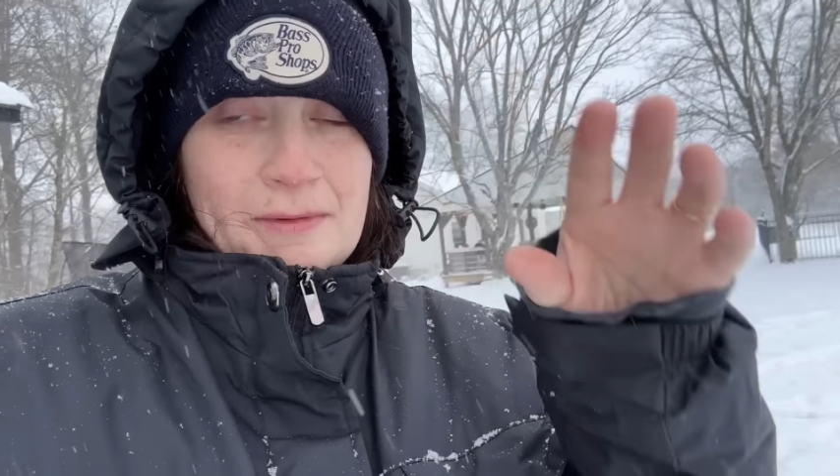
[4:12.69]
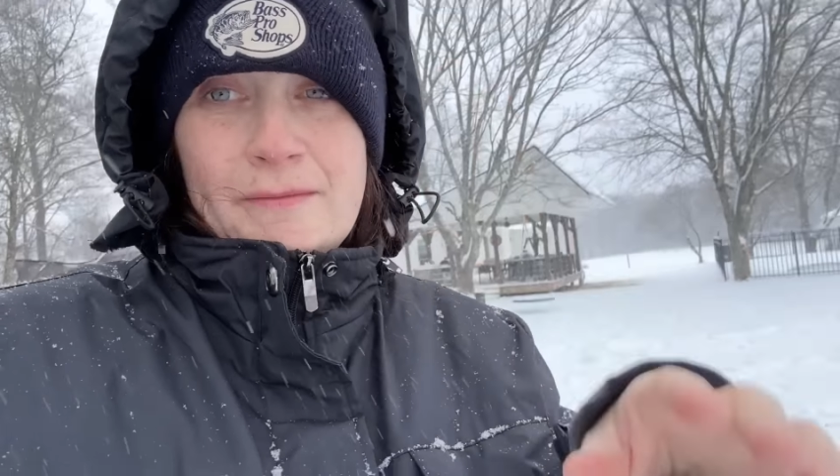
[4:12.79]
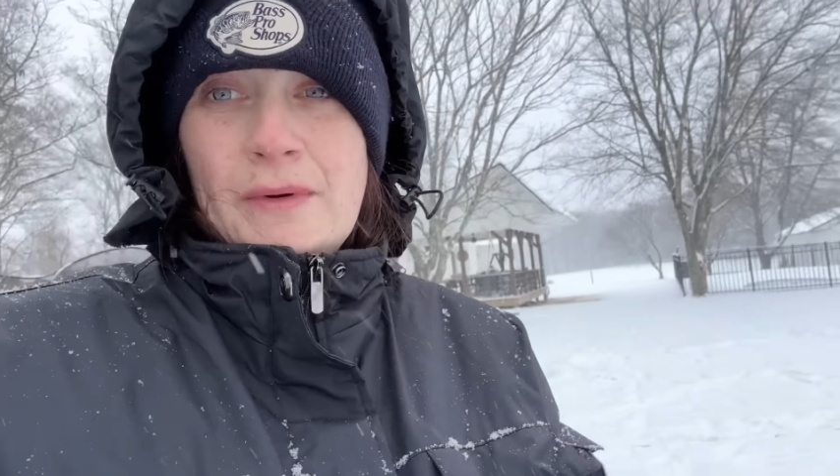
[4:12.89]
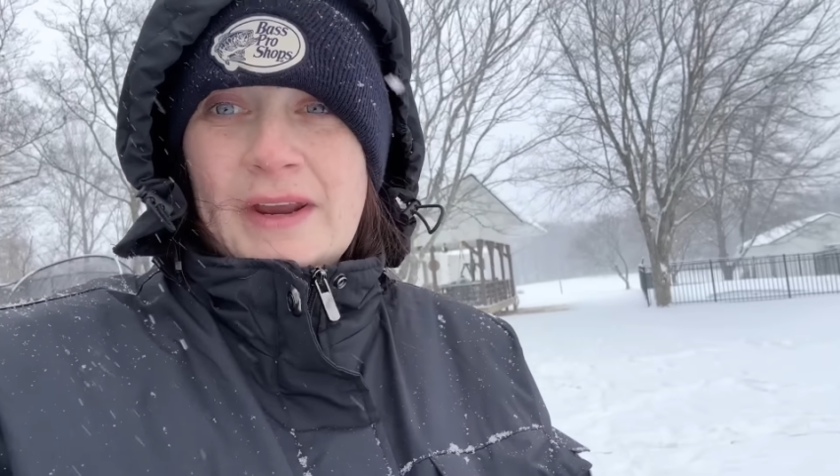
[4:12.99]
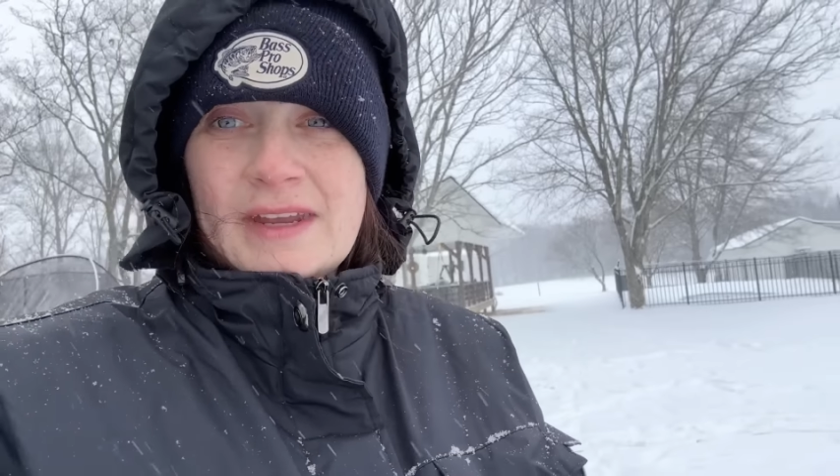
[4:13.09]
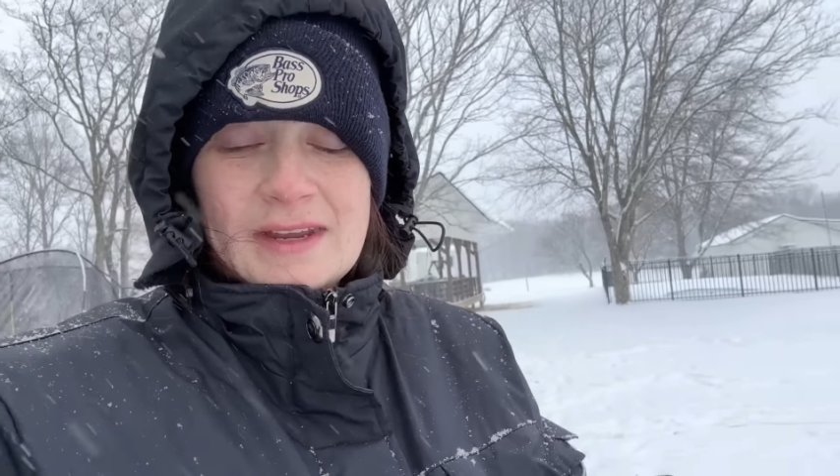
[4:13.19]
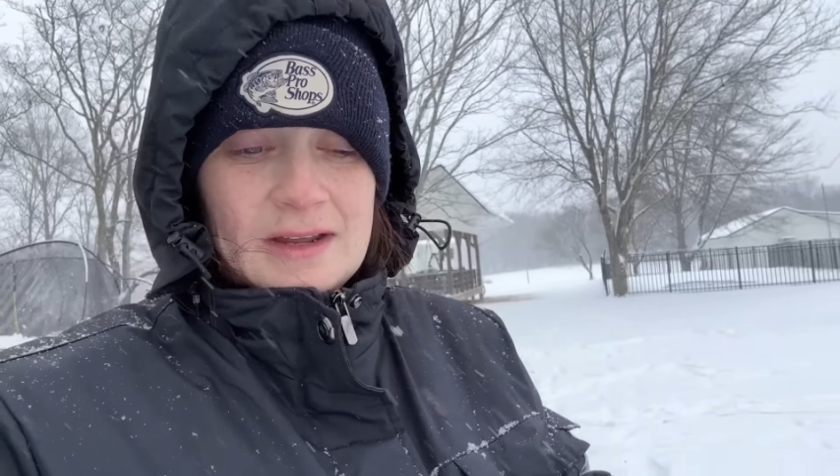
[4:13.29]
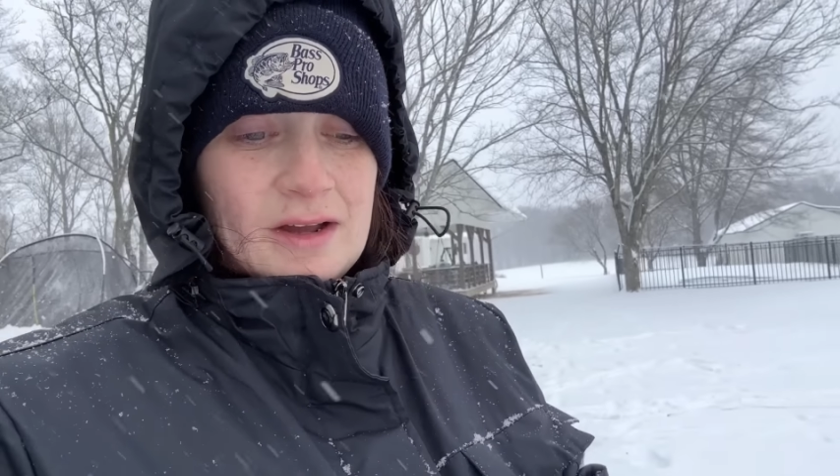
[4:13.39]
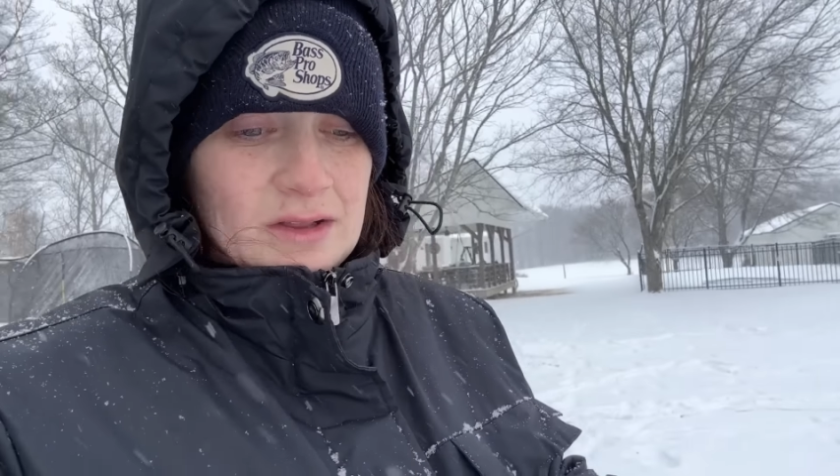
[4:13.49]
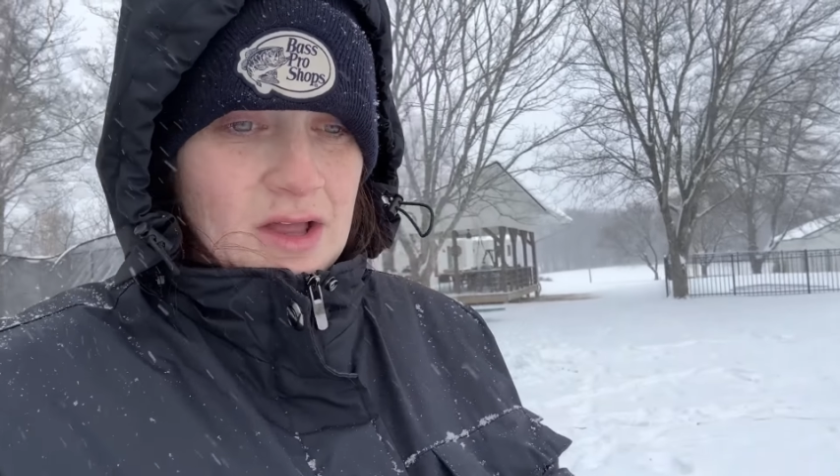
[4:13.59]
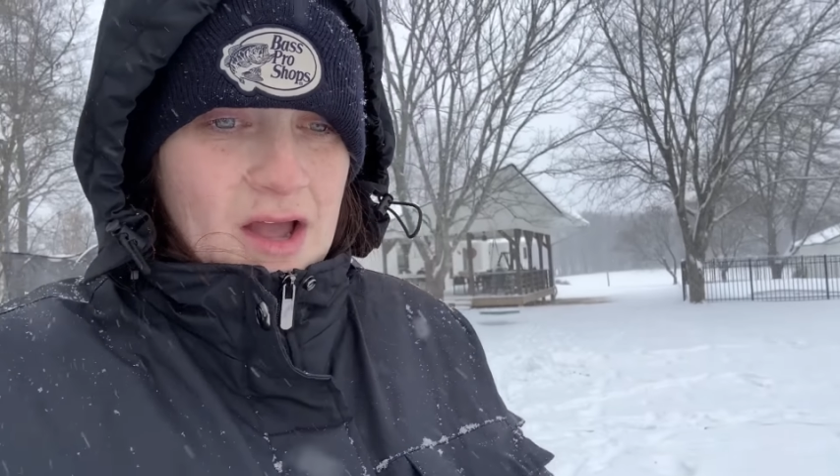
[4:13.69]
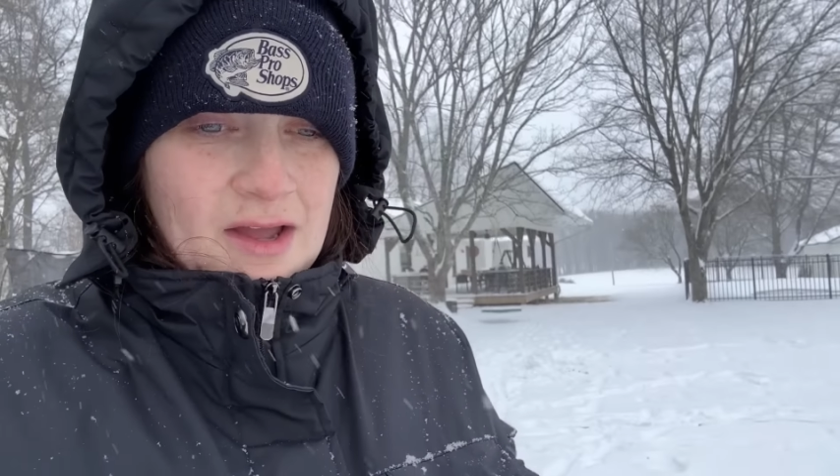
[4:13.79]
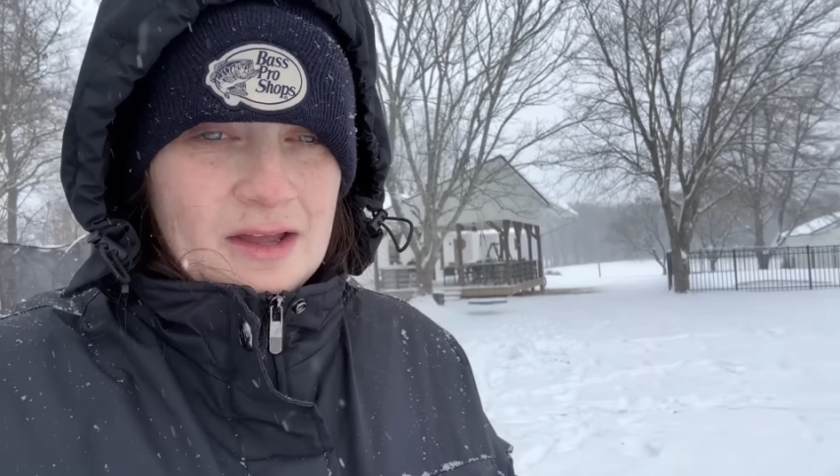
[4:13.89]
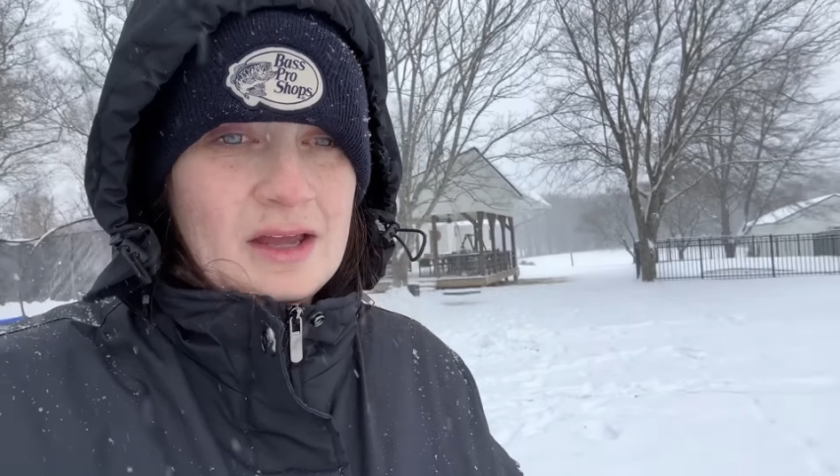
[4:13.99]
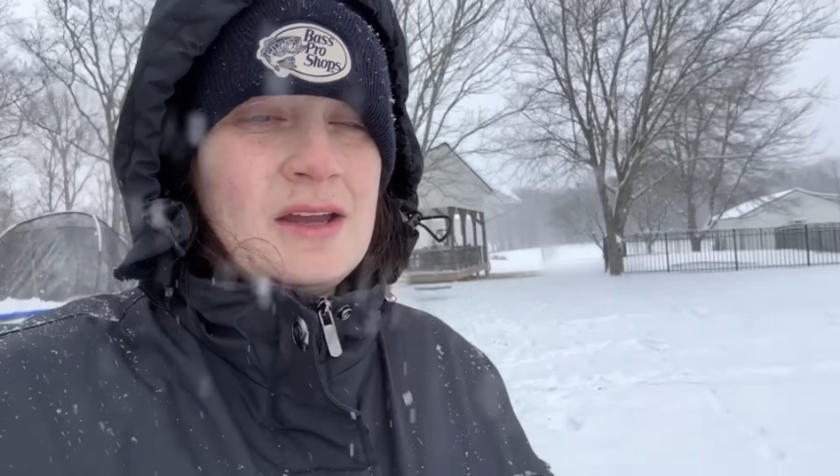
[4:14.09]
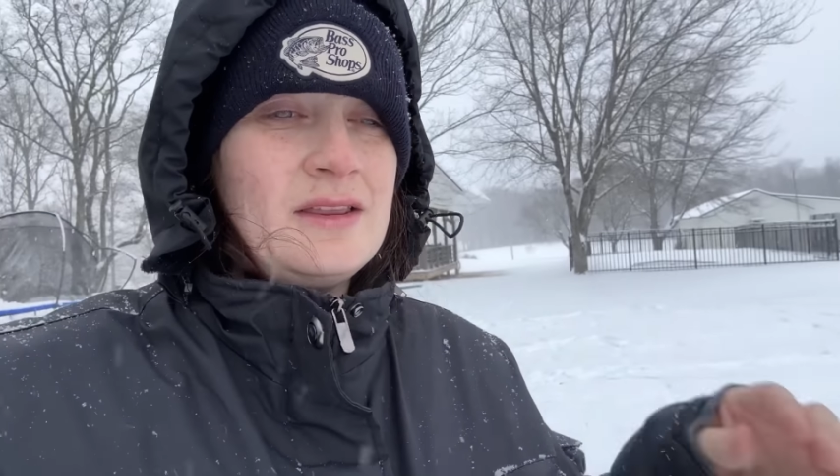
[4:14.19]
of breaking it a lot